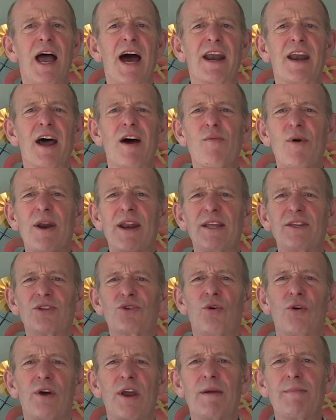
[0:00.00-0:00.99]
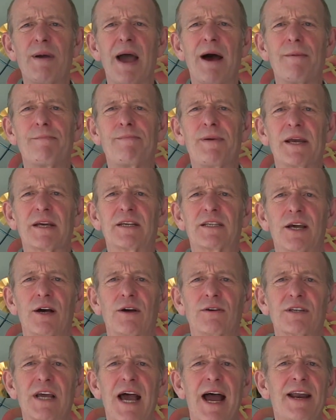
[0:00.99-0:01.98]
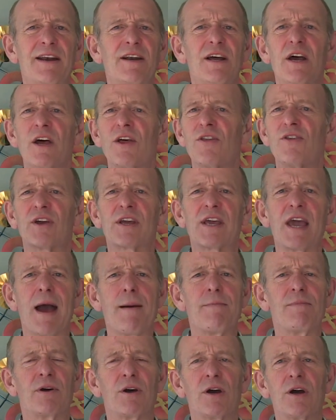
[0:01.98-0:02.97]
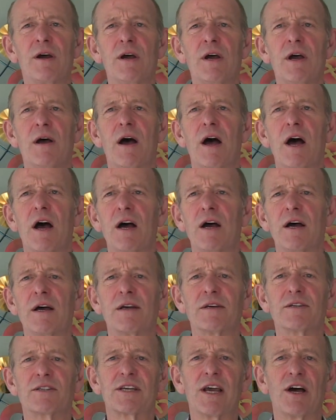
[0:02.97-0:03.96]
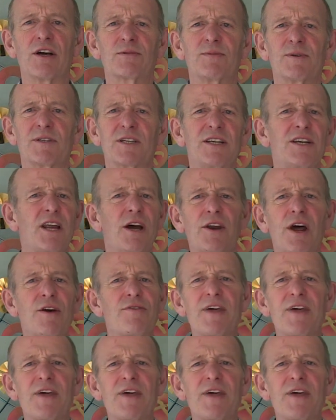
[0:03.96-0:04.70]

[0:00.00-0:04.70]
and I went in talking about pixels, and the camera salesman said, no,